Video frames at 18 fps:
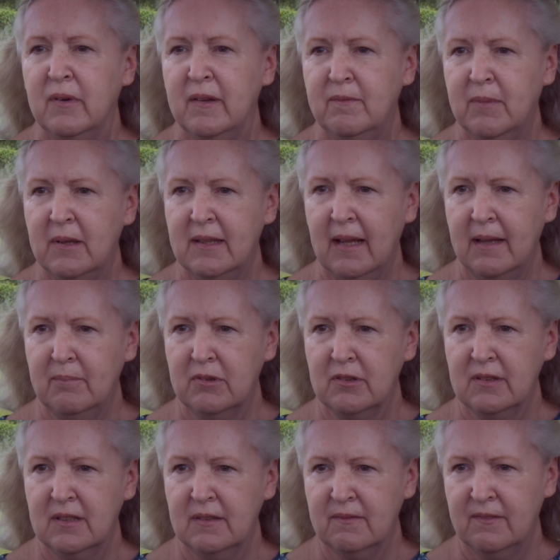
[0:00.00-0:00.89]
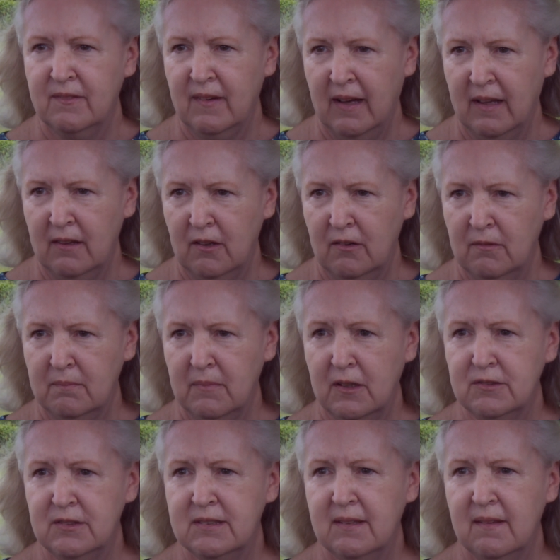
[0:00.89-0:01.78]
We've been able to follow
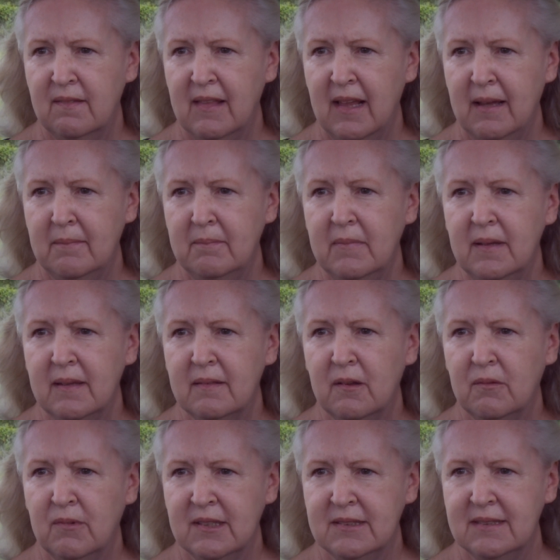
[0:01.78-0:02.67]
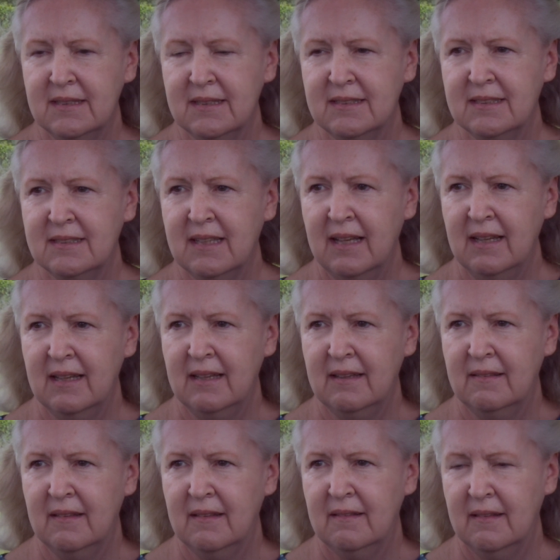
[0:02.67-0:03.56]
most of them, the ones that stay
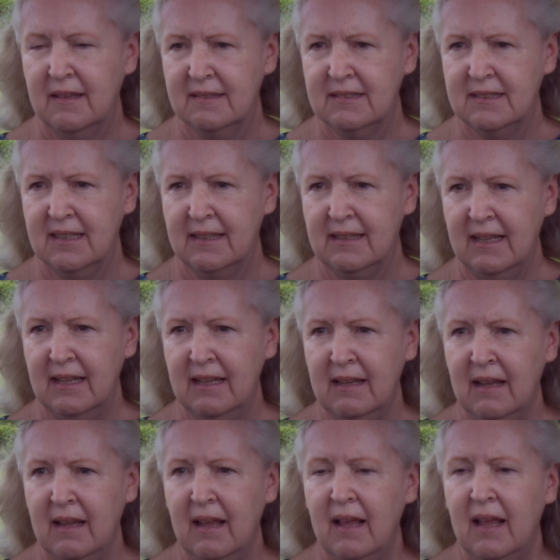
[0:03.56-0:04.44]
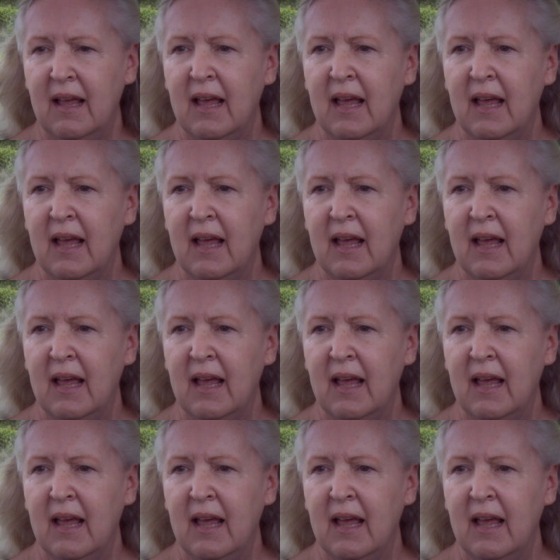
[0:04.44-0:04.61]
in the city,